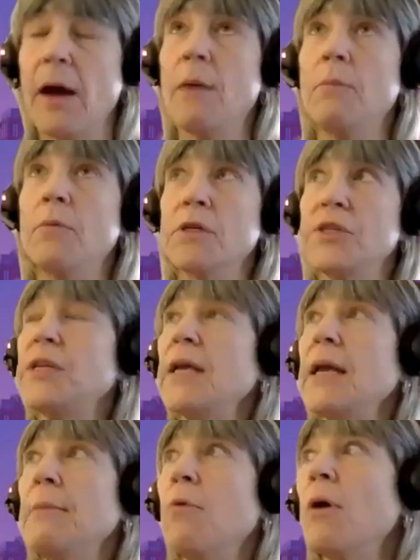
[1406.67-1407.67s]
We're
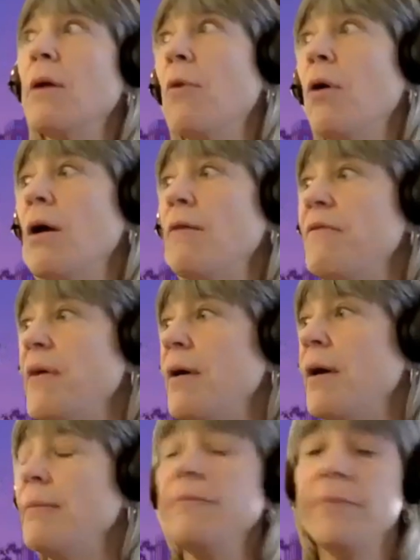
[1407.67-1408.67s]
seeing more and more of
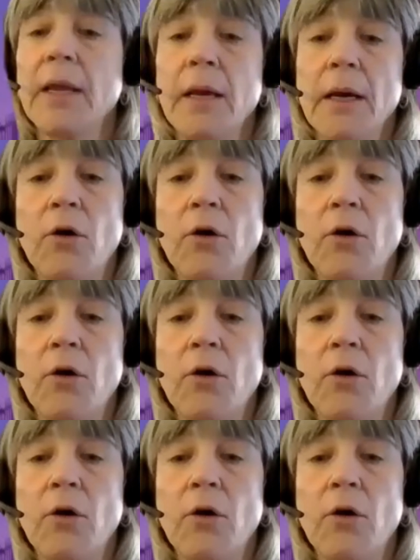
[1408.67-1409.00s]
the